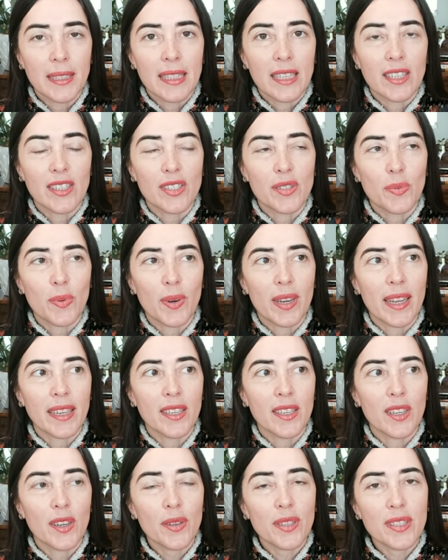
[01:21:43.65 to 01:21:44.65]
Because what I
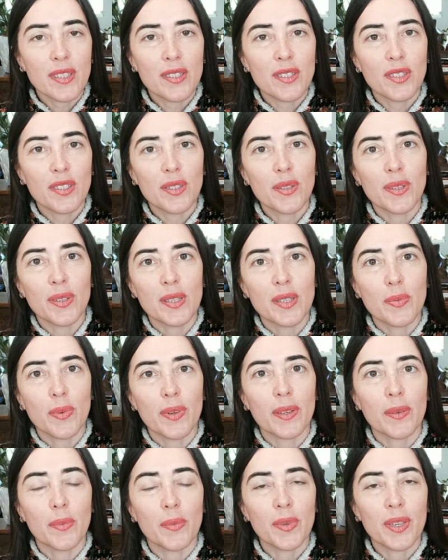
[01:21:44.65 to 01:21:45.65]
notice too is
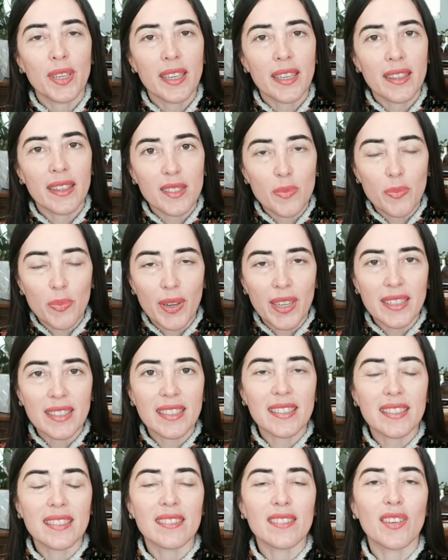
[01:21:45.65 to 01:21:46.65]
when we get these
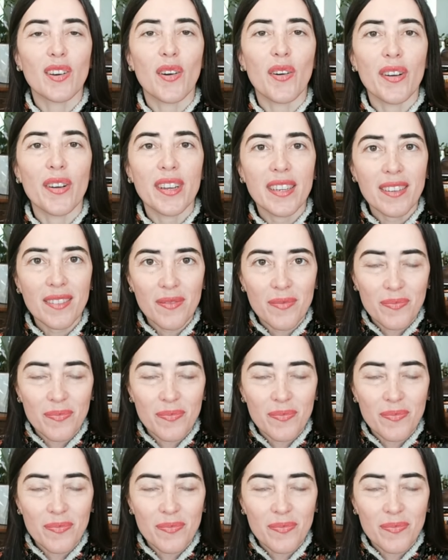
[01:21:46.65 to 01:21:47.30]
practices going,